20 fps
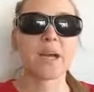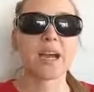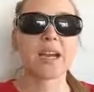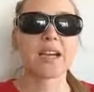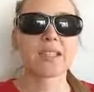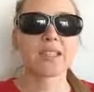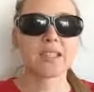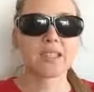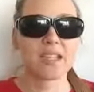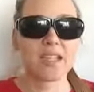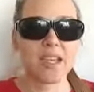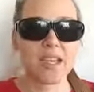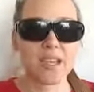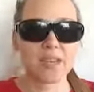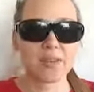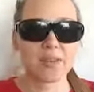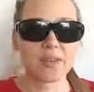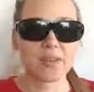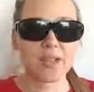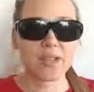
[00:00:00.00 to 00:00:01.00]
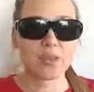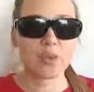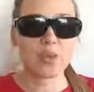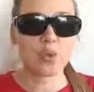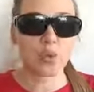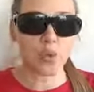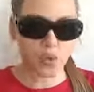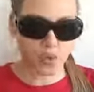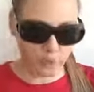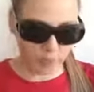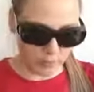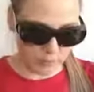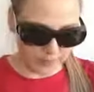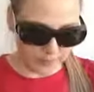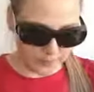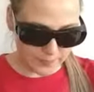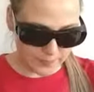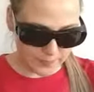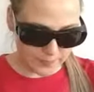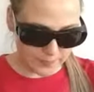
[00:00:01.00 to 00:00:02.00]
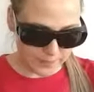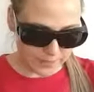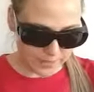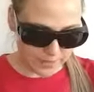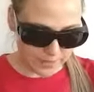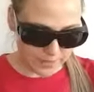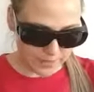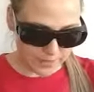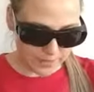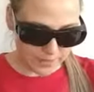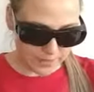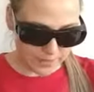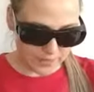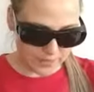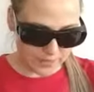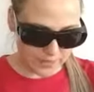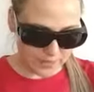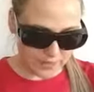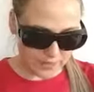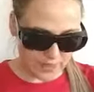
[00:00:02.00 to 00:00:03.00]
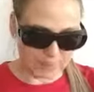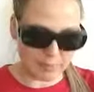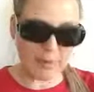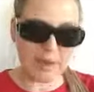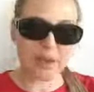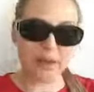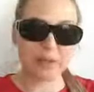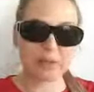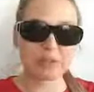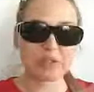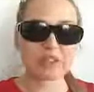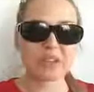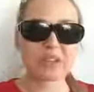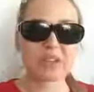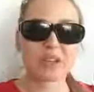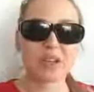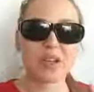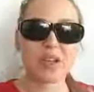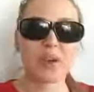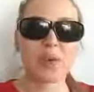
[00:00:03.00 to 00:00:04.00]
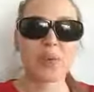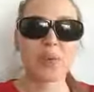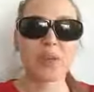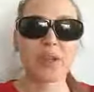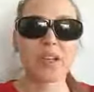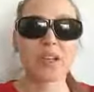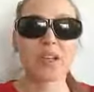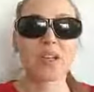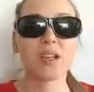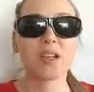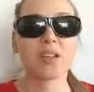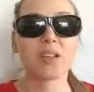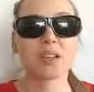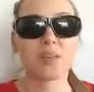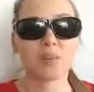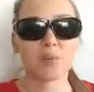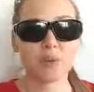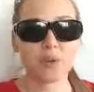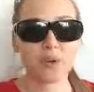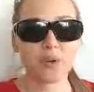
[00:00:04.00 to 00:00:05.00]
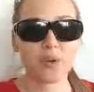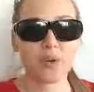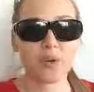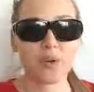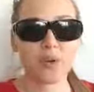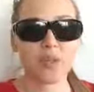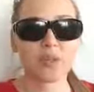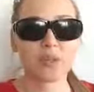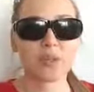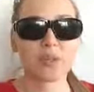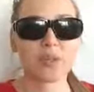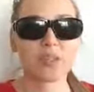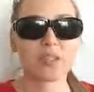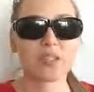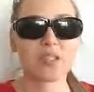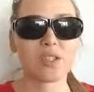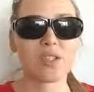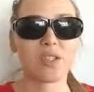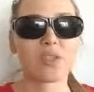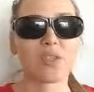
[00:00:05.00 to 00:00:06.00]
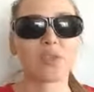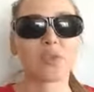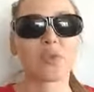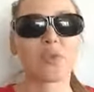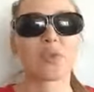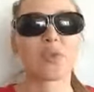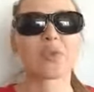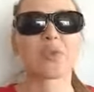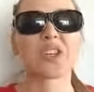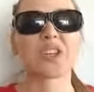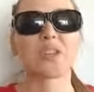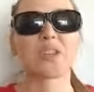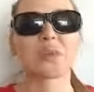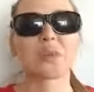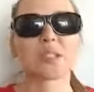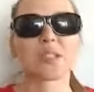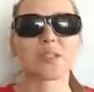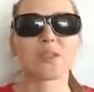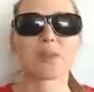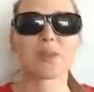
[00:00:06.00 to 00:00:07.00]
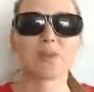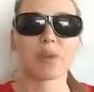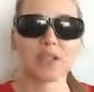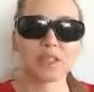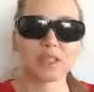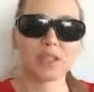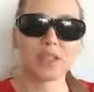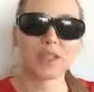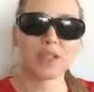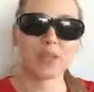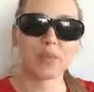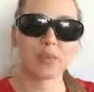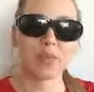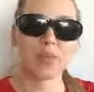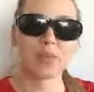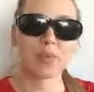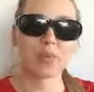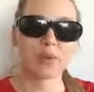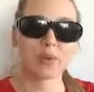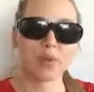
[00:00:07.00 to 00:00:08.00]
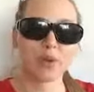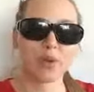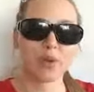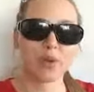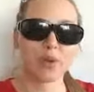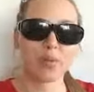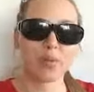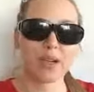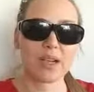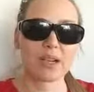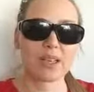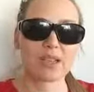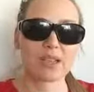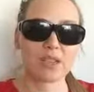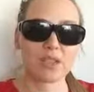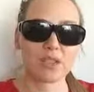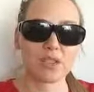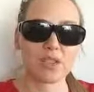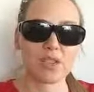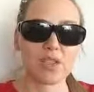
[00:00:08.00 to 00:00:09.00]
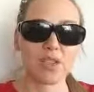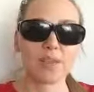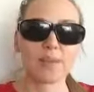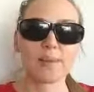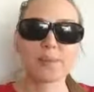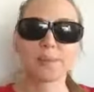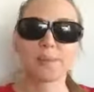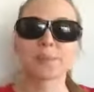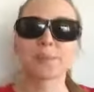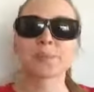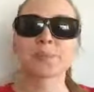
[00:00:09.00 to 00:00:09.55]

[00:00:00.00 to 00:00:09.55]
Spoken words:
I did have a nurse call me about a week before the procedure, or it was the Monday the week before my surgery,